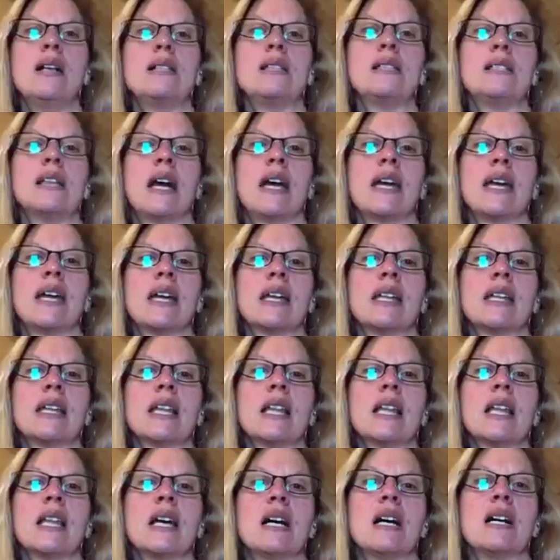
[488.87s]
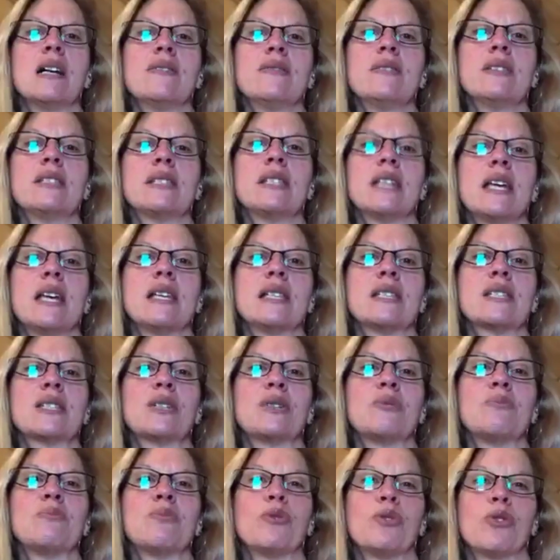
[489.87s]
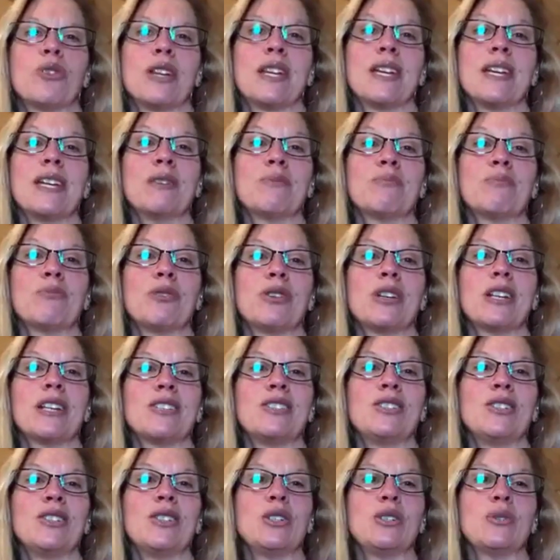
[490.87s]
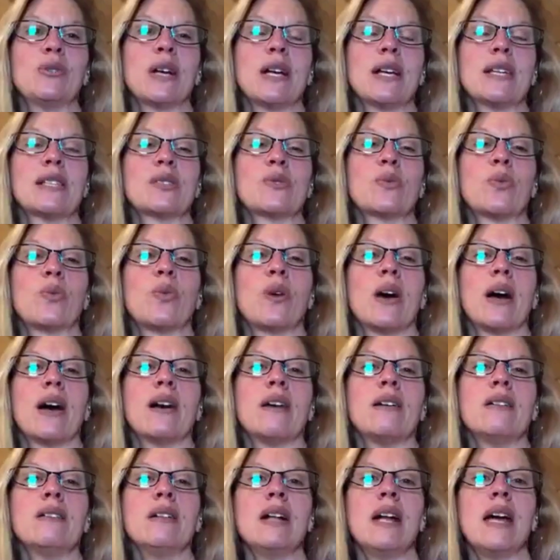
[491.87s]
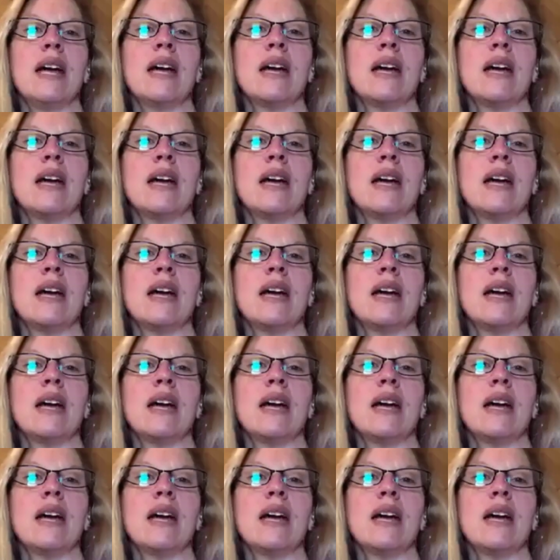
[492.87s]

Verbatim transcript: Diane Love says, good morning. Good morning to you as well.